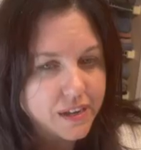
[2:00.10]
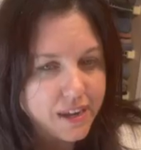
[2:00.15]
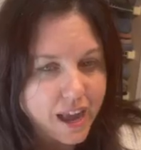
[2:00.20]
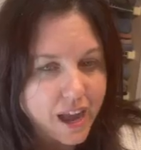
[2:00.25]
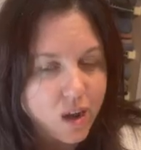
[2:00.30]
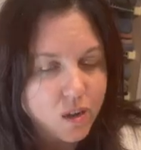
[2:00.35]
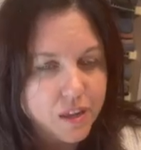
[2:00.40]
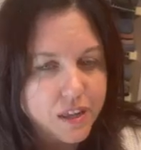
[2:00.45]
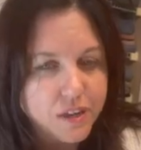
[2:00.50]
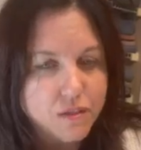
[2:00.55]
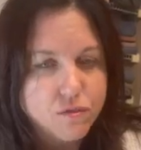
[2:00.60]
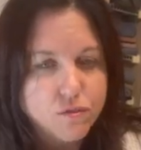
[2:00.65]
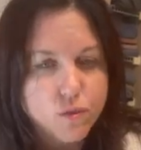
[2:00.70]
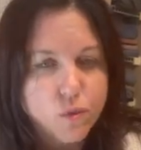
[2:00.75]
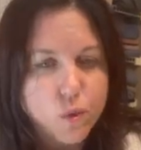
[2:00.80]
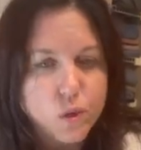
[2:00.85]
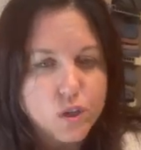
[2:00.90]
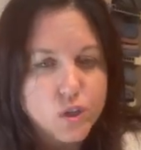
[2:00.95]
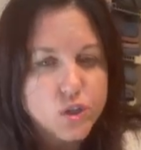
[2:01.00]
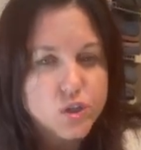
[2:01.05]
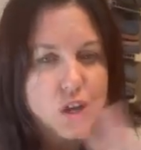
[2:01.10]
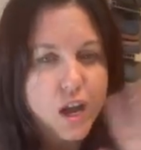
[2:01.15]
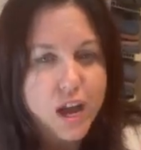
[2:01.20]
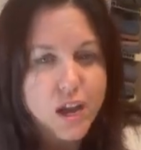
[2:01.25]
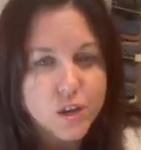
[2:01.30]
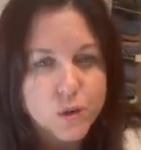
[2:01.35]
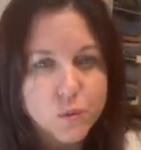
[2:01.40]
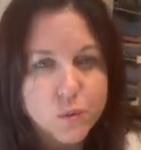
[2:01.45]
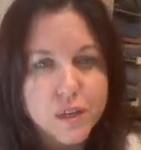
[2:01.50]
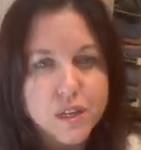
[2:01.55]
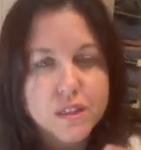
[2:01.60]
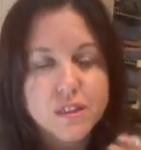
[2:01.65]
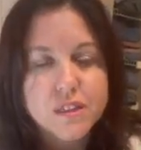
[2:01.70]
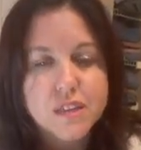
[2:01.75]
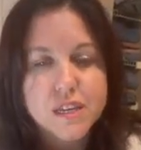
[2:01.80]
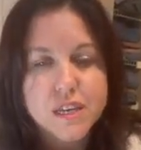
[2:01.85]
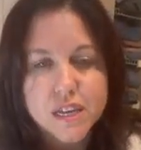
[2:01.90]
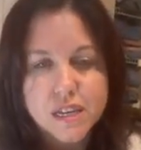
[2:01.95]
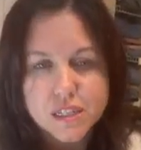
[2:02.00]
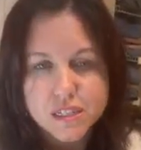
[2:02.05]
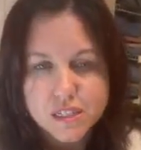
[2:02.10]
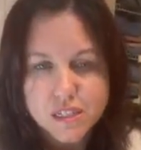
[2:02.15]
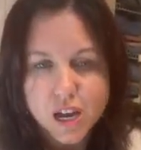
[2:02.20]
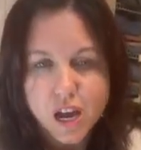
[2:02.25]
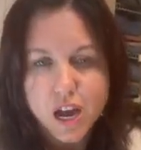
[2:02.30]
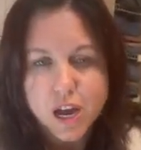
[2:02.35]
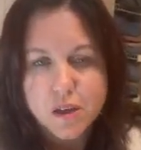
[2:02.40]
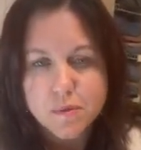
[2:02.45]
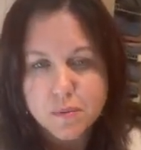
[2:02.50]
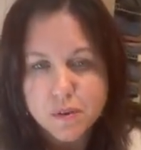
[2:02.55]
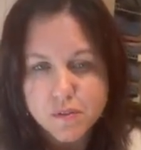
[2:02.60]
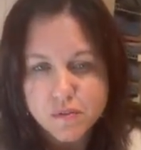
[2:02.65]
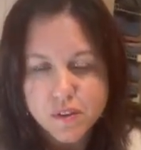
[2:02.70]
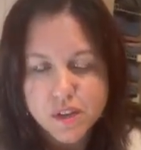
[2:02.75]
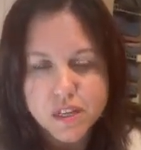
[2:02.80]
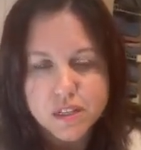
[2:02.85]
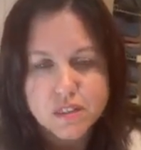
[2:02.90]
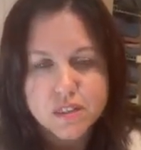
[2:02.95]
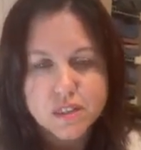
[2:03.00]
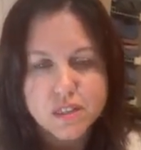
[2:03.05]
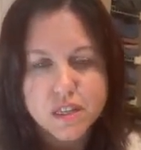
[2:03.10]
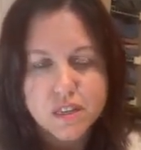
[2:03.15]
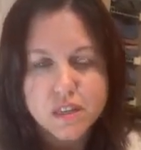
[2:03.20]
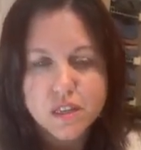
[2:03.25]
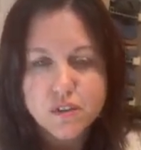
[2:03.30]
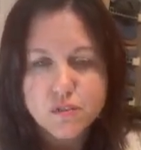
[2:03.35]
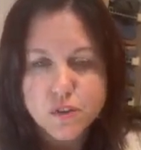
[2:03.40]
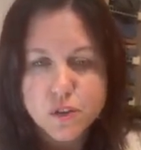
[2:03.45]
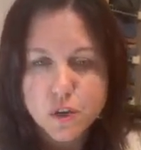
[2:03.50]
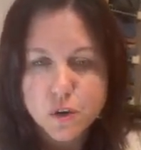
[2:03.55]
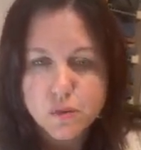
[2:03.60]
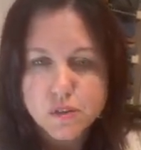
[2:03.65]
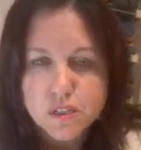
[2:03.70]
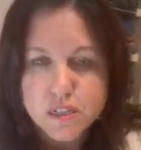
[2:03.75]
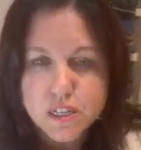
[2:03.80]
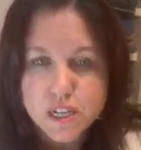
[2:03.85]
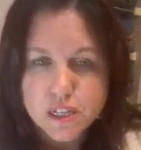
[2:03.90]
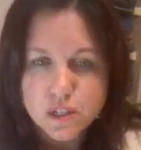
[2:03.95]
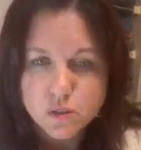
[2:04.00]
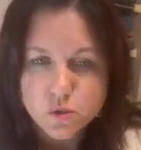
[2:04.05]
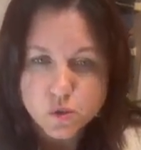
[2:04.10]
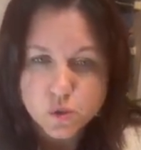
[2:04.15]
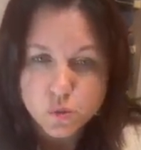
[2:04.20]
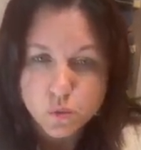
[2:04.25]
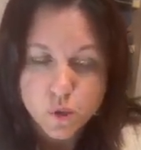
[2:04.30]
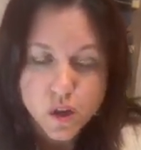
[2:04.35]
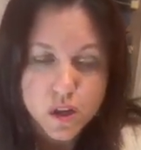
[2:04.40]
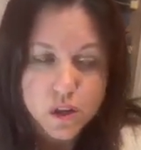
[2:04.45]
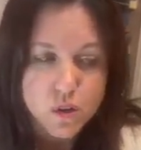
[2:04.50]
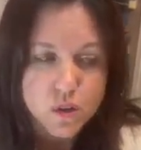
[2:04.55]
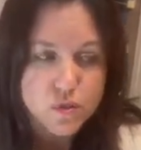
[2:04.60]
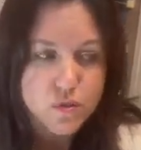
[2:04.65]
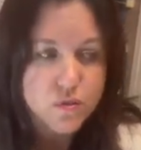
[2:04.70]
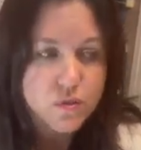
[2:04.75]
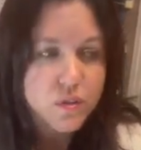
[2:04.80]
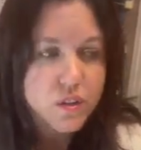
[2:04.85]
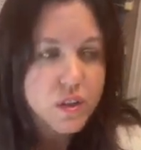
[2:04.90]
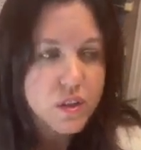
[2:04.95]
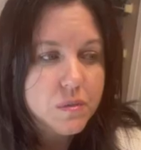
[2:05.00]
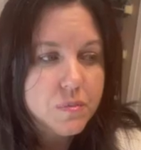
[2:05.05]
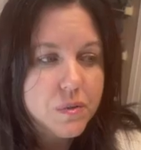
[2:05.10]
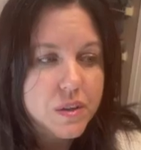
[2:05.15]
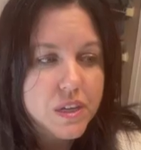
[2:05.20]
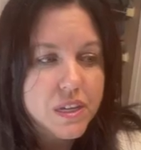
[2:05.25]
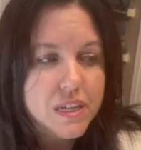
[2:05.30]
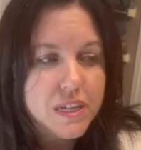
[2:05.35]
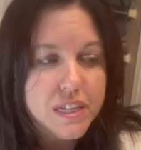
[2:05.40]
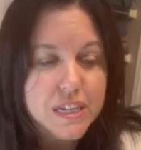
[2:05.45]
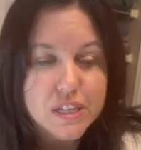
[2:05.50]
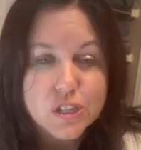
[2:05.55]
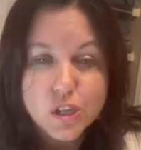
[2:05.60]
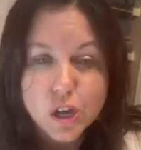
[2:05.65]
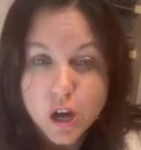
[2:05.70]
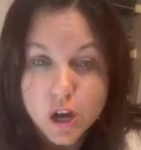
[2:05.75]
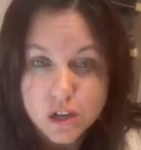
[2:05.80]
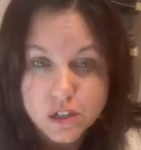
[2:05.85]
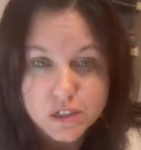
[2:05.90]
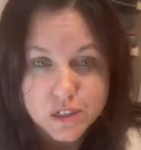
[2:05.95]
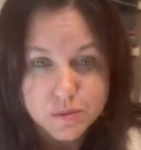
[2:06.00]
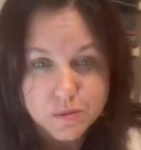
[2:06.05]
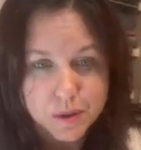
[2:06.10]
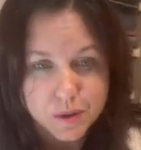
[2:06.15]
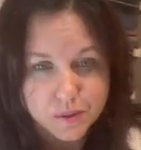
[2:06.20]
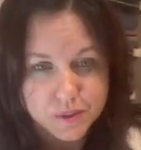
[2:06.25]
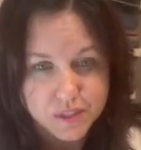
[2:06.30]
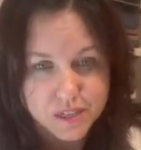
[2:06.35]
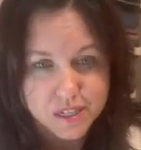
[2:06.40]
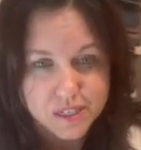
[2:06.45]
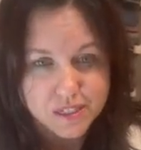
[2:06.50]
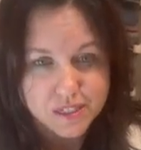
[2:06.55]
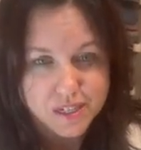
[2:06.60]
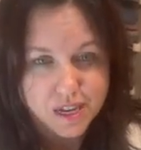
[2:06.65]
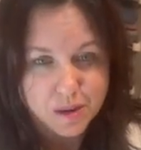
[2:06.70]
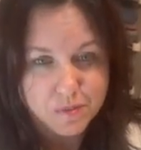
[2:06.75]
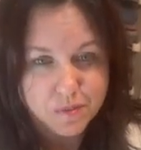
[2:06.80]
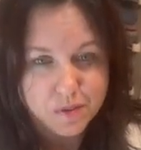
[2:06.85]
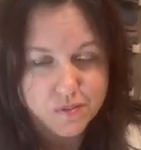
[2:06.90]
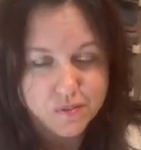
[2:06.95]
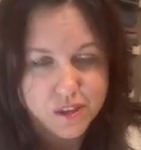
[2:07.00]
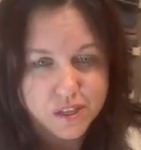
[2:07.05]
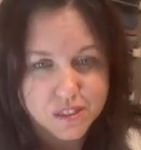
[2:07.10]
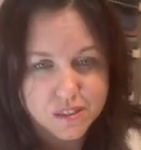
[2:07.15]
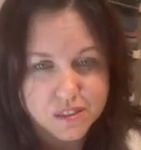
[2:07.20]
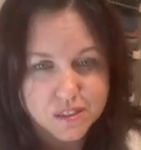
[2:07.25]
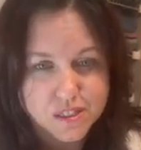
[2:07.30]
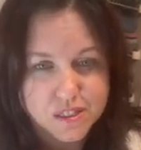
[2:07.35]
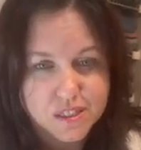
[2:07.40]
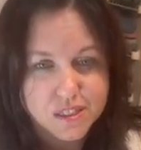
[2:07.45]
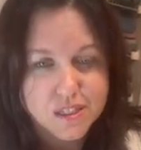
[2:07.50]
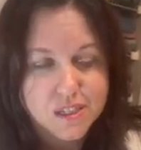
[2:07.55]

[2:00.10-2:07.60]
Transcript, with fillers: now, like foreshadowing the end time events. And if you go in Daniel 12, he talks about the end time events.